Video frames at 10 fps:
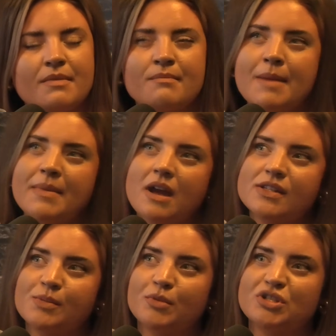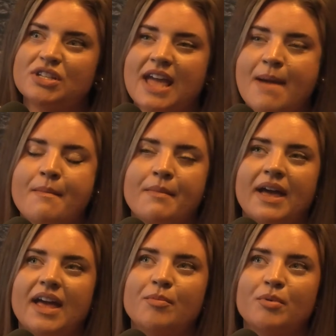maybe not so much in
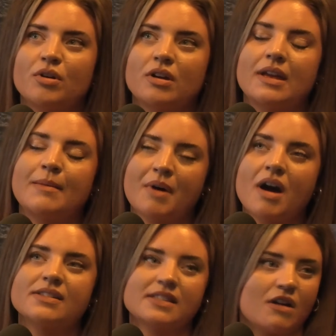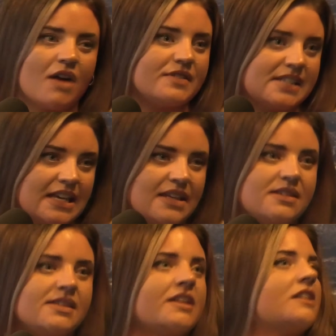MMA, but in boxing there obviously
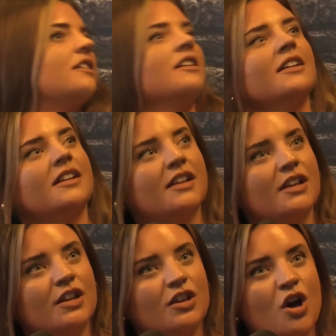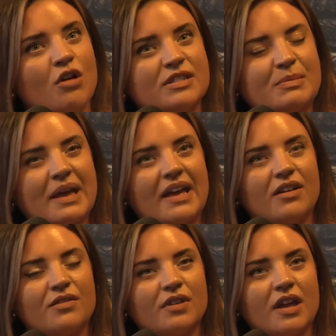is the whole
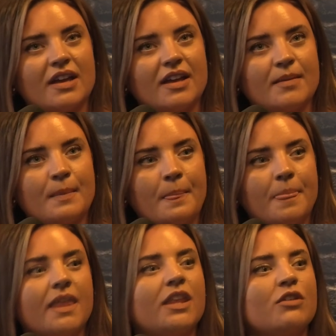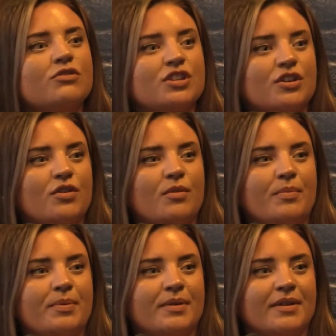debate of like the
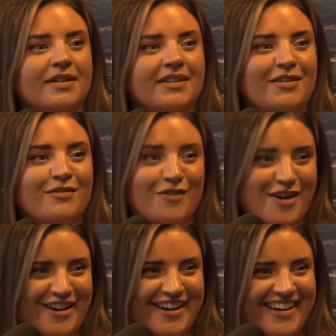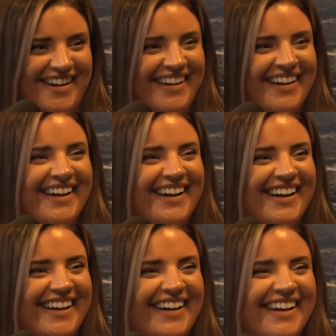YouTube fighter
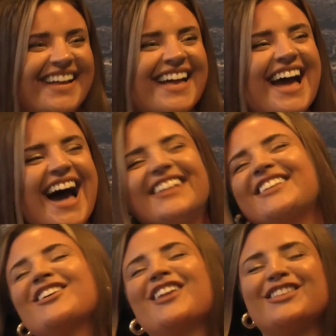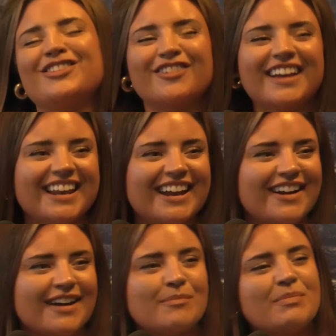and, you know, like
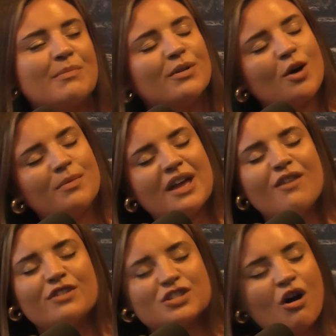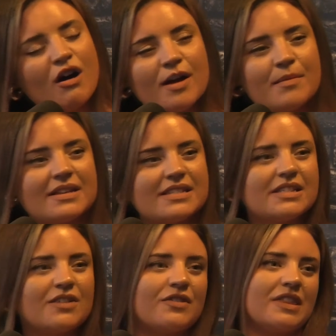Thriller and people coming out of retirement
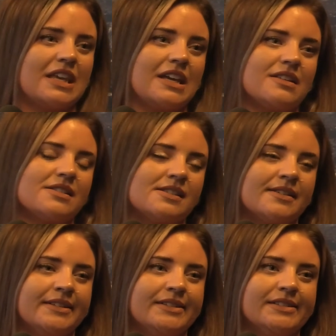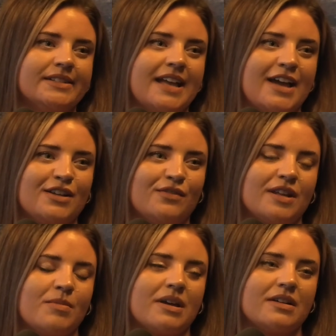and different things. How do you
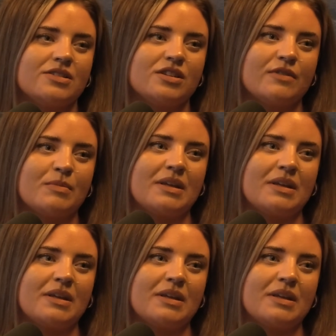feel about it? Do you have an